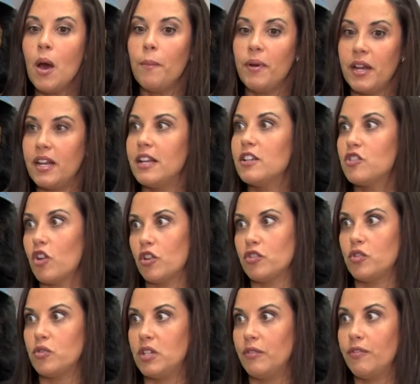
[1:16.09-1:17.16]
But it is
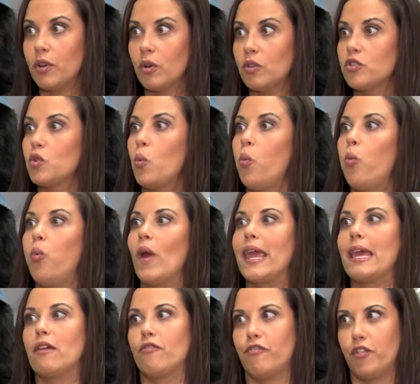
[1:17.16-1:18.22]
also difficult to
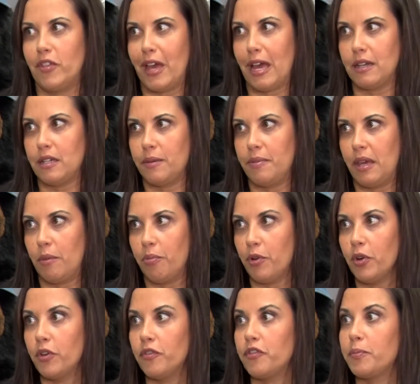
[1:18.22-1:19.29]
wait for that to be
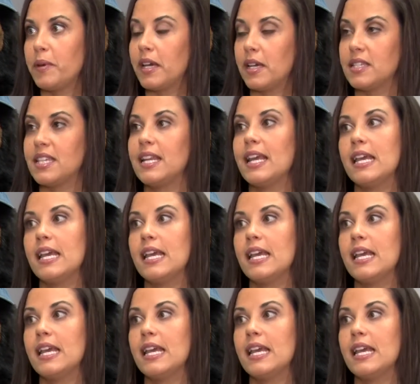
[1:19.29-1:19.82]
approved because right.